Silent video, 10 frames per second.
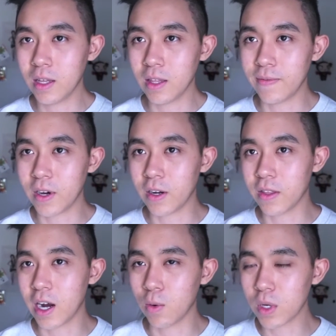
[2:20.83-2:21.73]
they found out
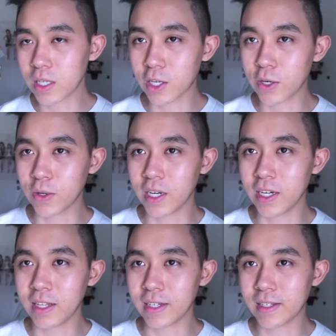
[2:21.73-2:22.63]
that I wasn't
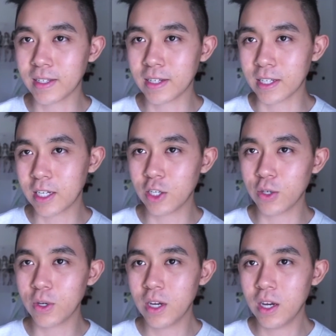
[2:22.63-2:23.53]
Korean, they
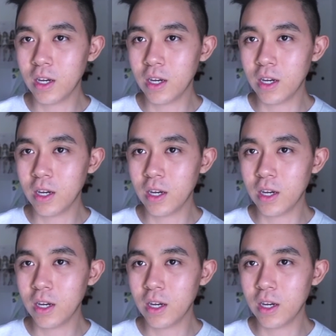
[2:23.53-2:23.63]
continued